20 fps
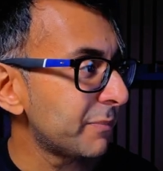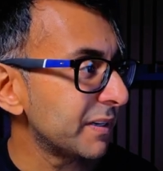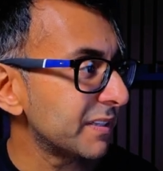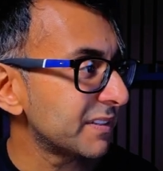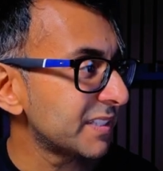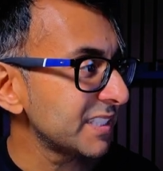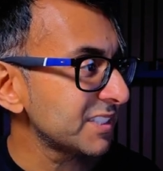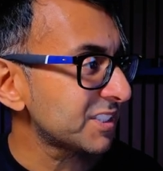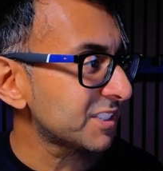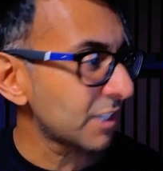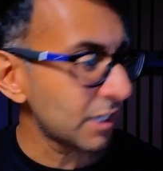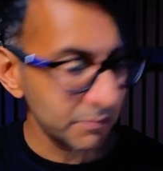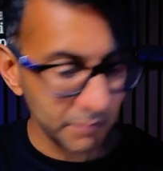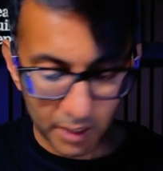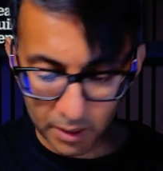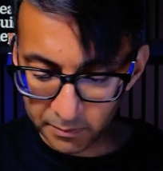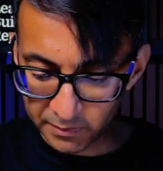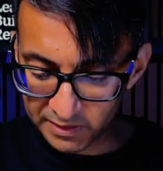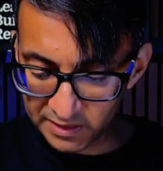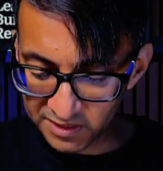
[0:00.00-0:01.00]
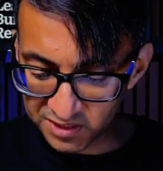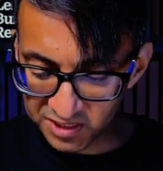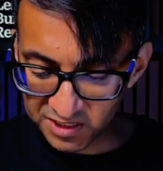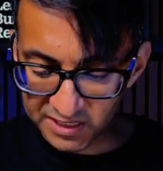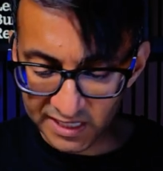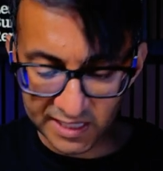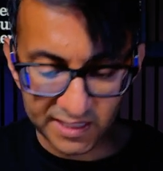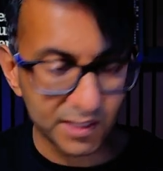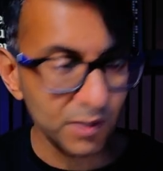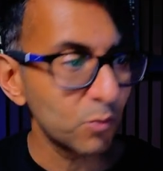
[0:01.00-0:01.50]
but this time I'm going to
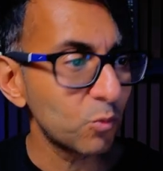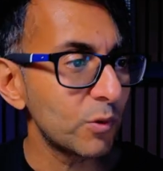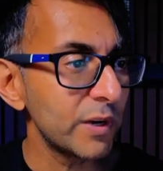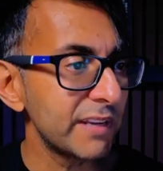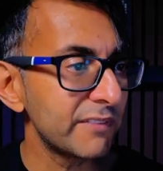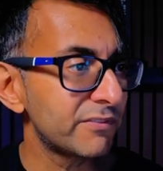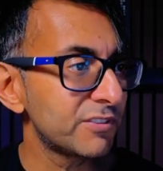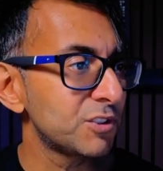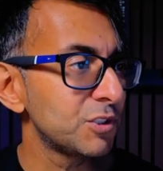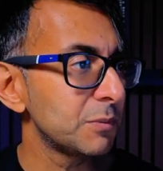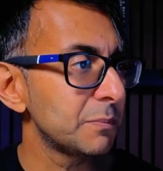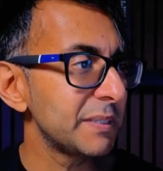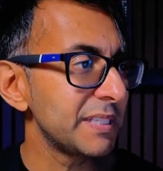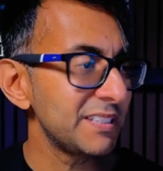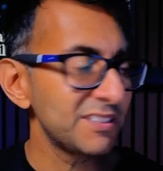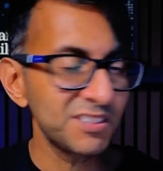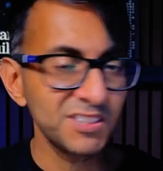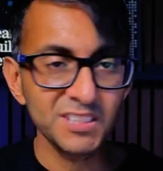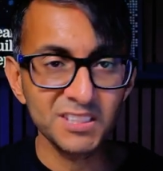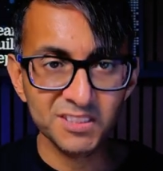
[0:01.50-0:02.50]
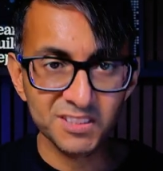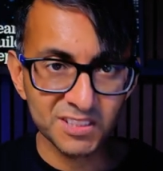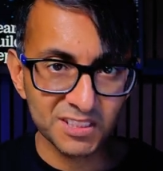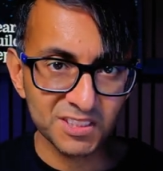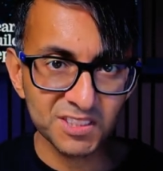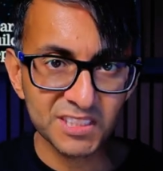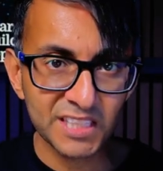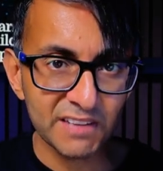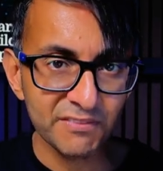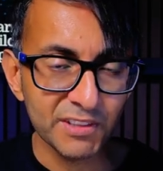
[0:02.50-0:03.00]
set the width to be
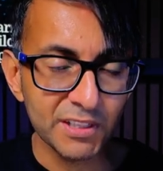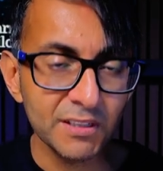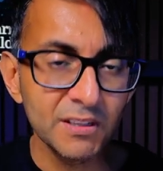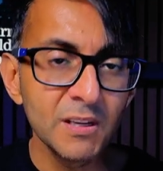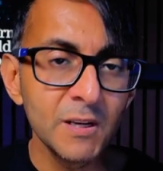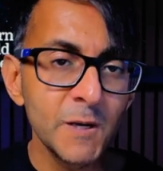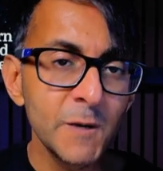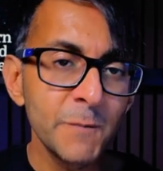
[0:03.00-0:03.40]
67.